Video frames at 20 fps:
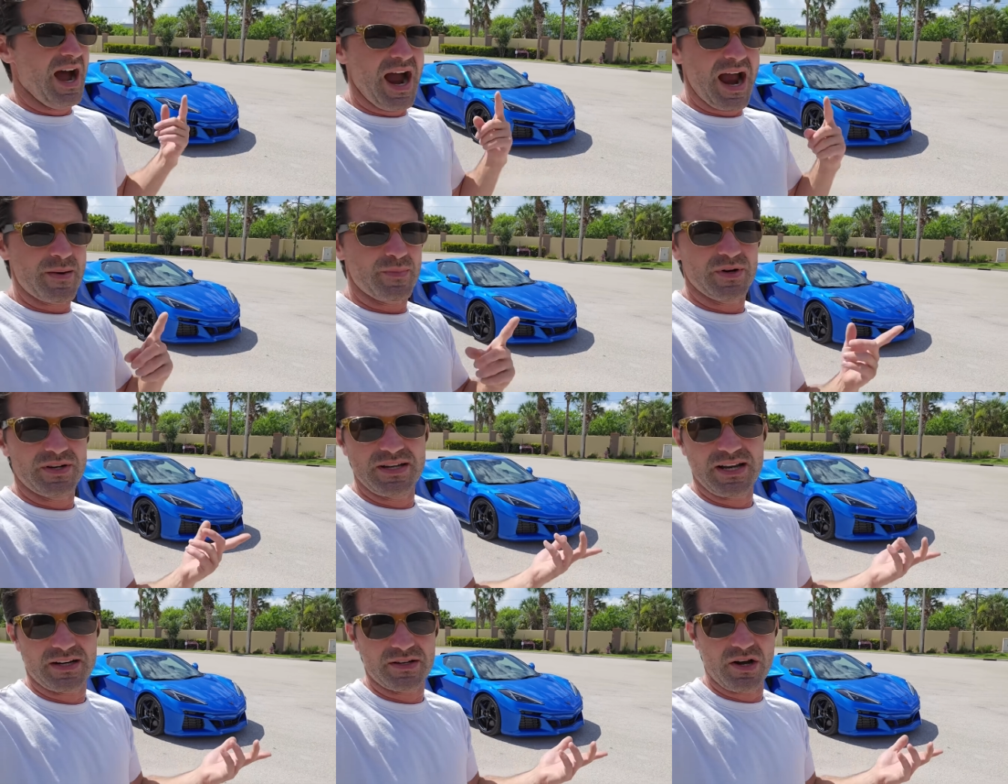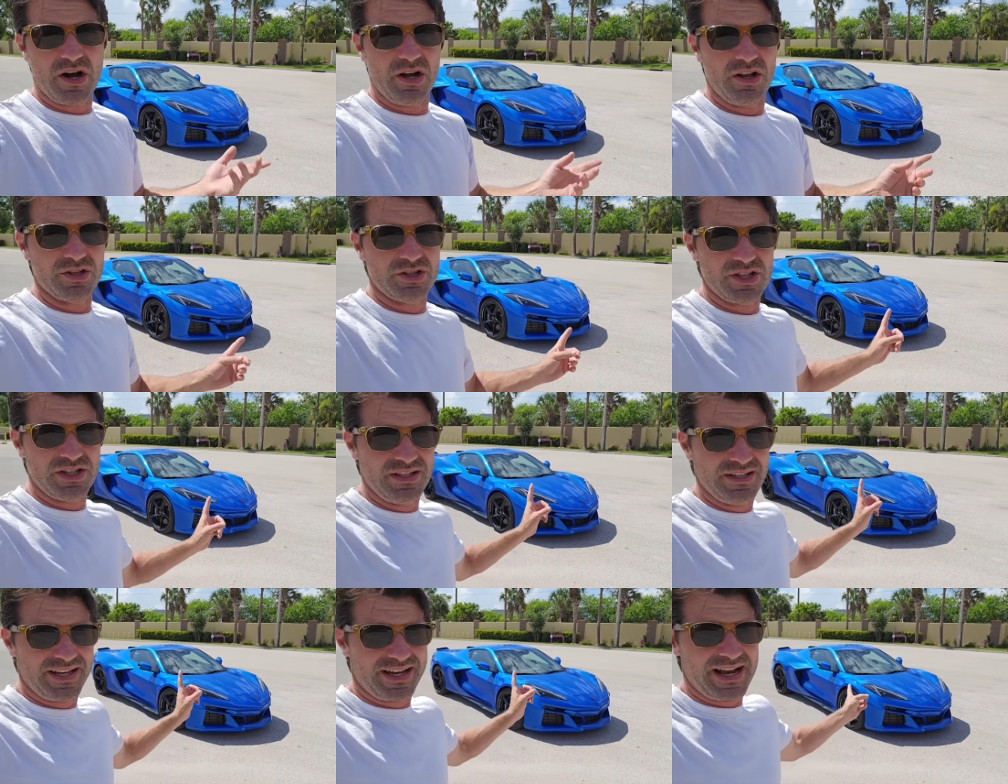Hybrid
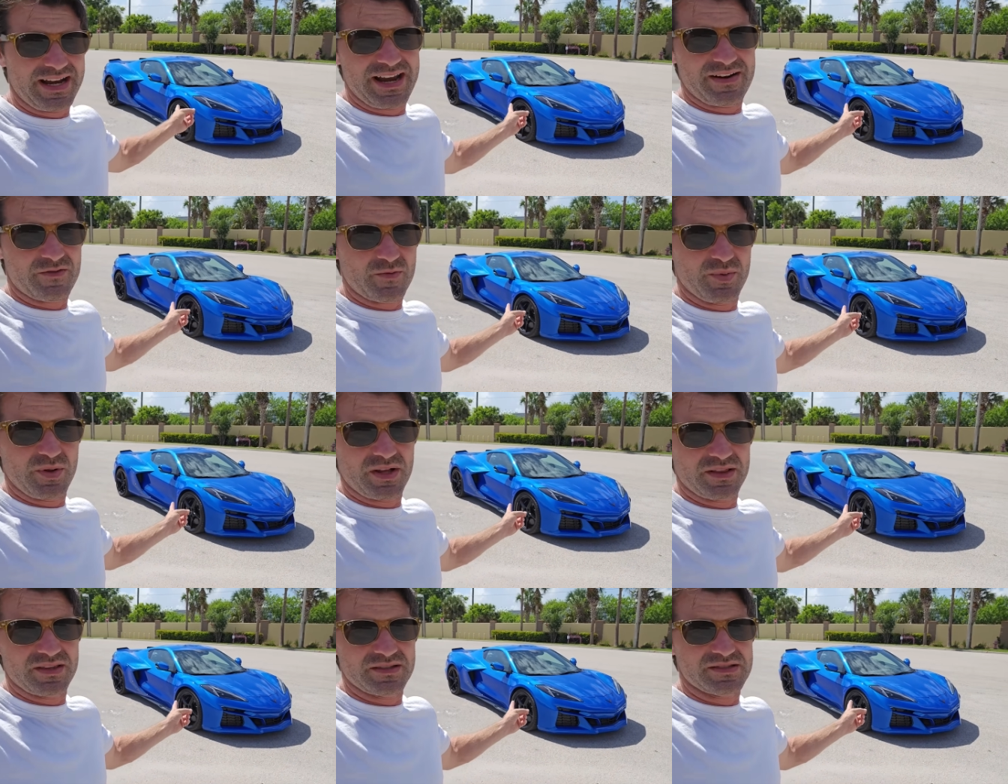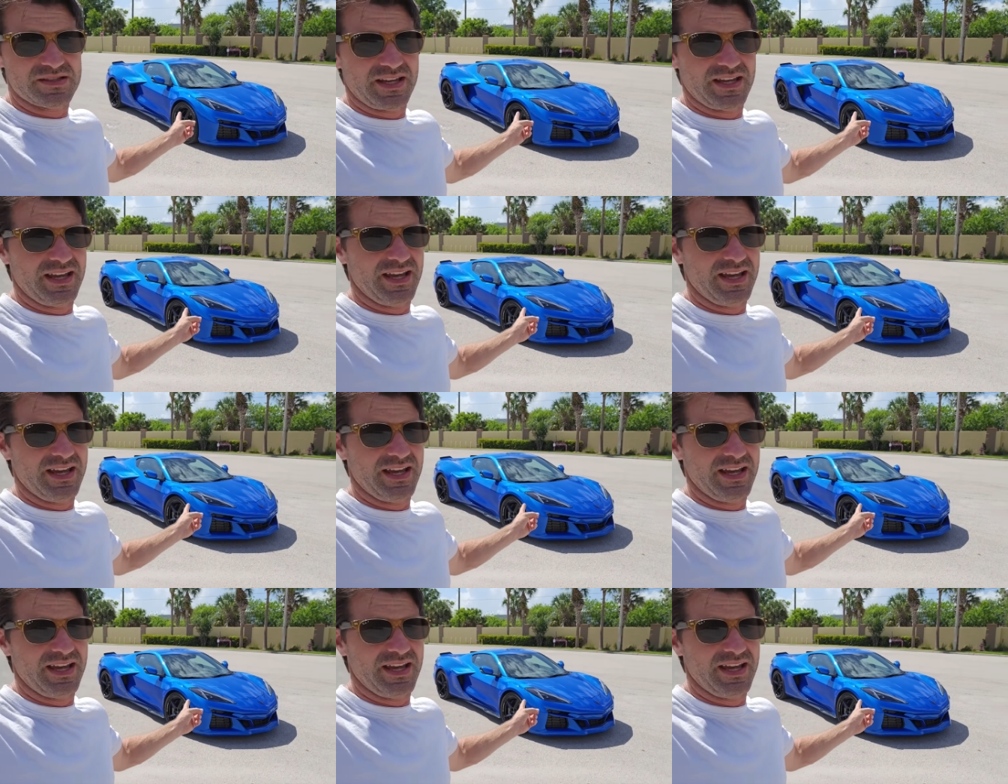technology, like I never plug this thing